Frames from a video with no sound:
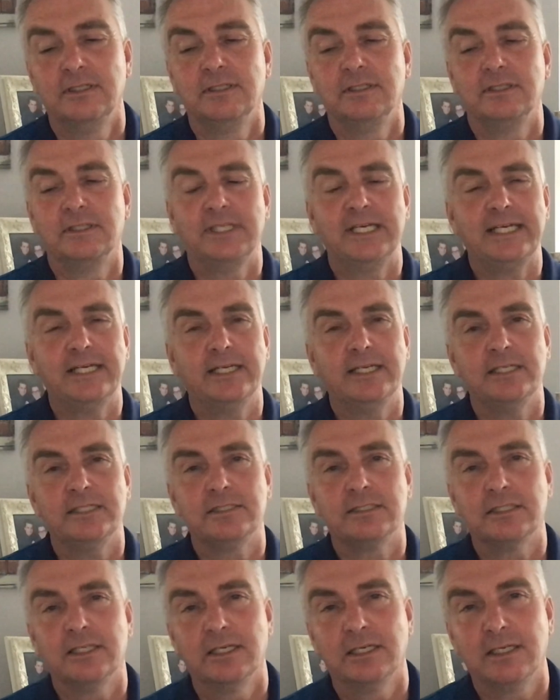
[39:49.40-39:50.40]
Let
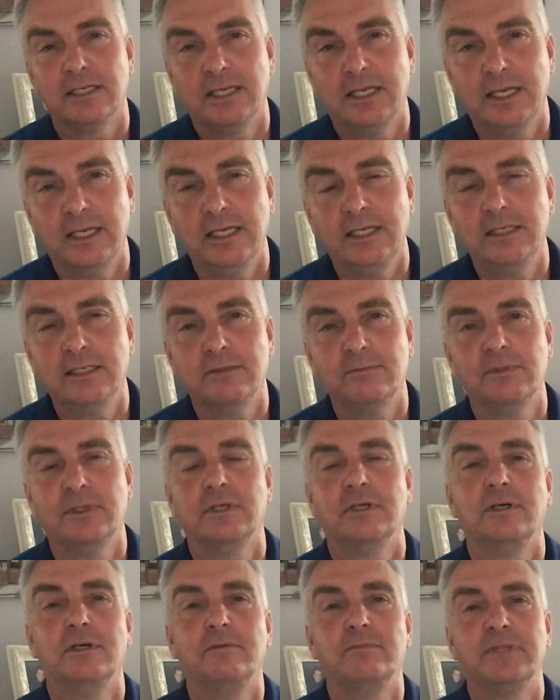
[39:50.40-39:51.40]
His kingdom
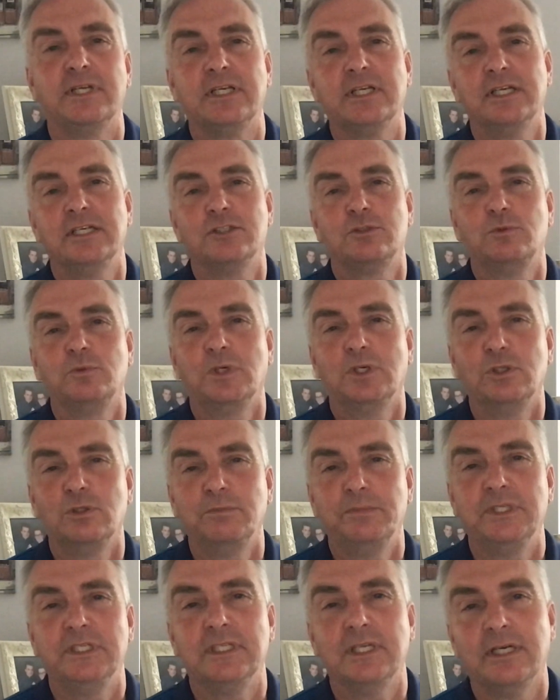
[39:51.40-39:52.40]
come, let His will
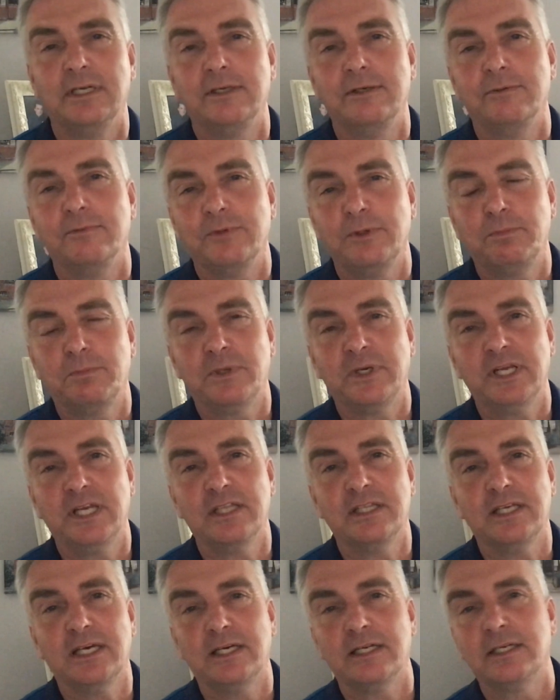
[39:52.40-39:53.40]
be done. We pray
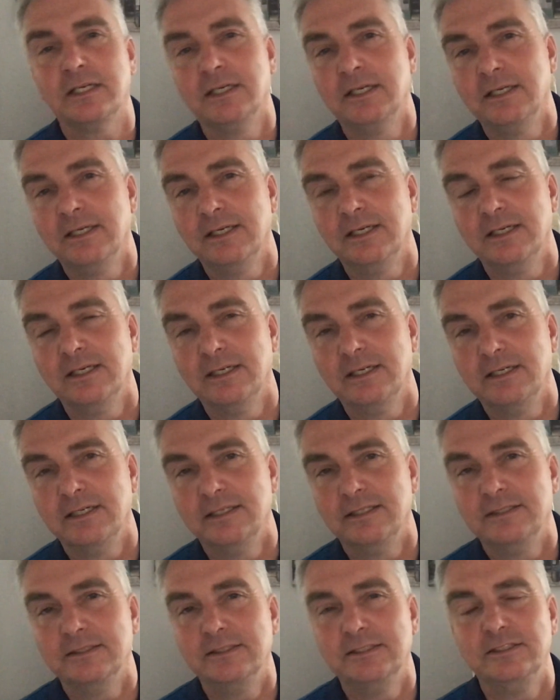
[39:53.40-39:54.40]
that
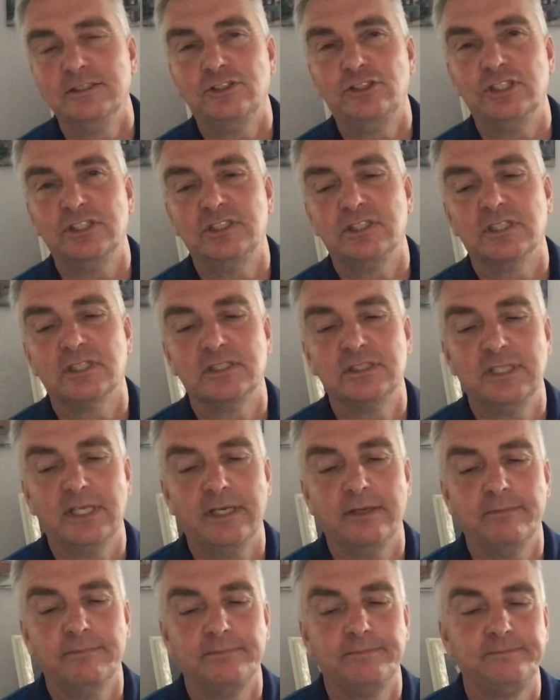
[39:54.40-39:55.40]
in Jesus'
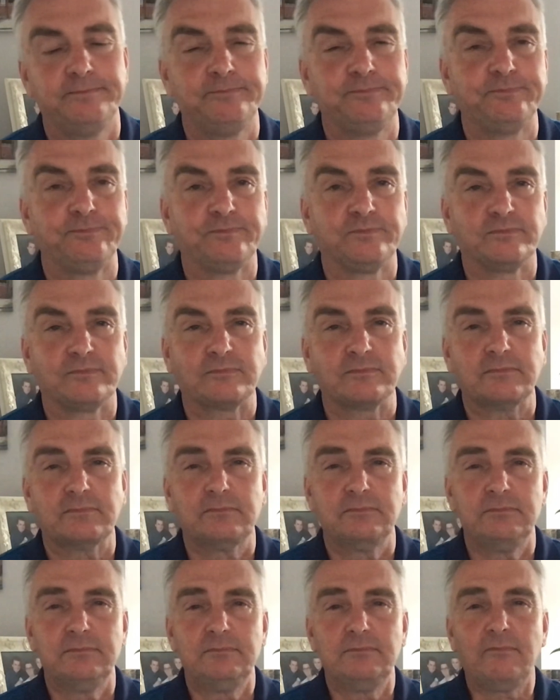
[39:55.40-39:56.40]
name.
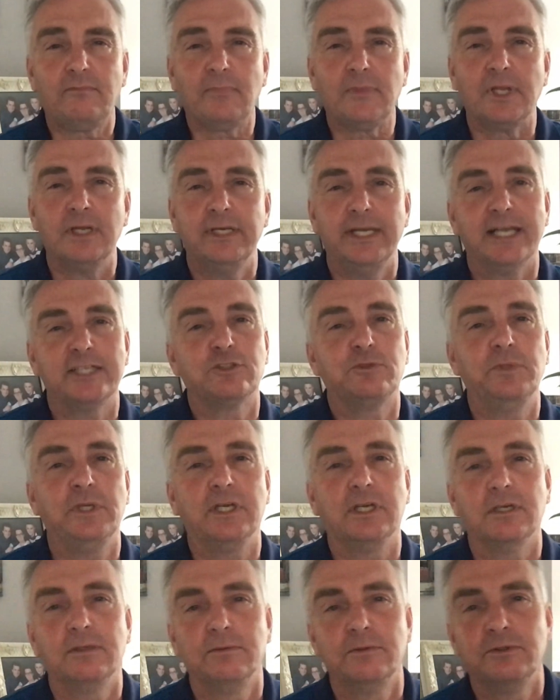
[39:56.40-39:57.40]
Next
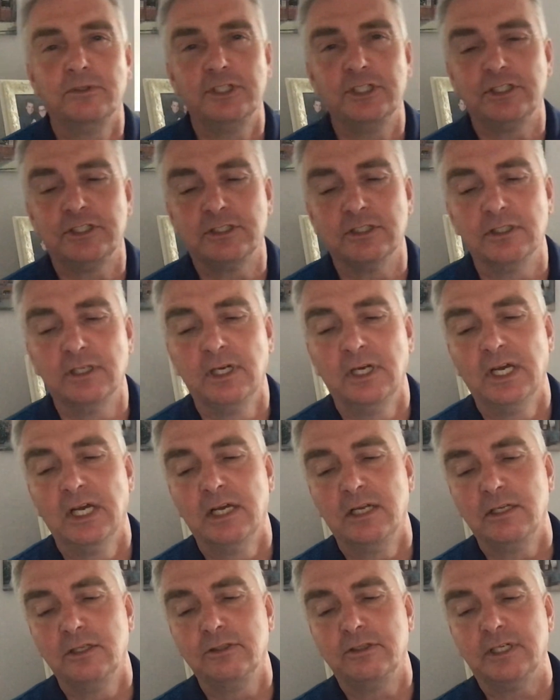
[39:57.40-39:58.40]
week, I'm going to
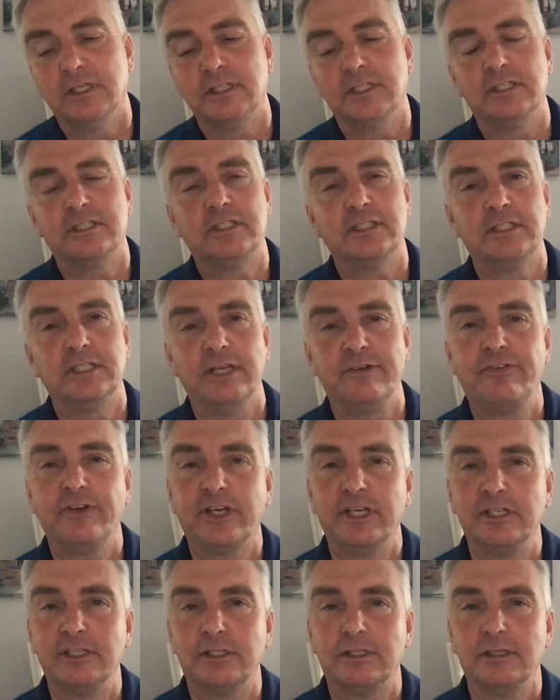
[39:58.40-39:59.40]
look at the
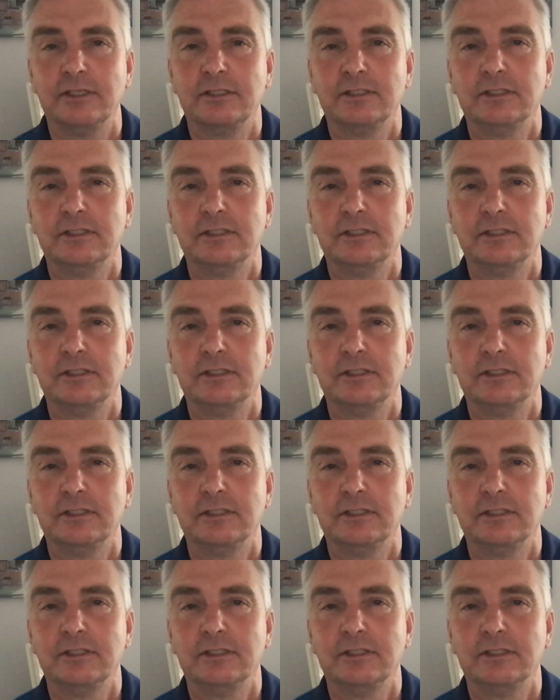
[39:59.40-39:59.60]
significance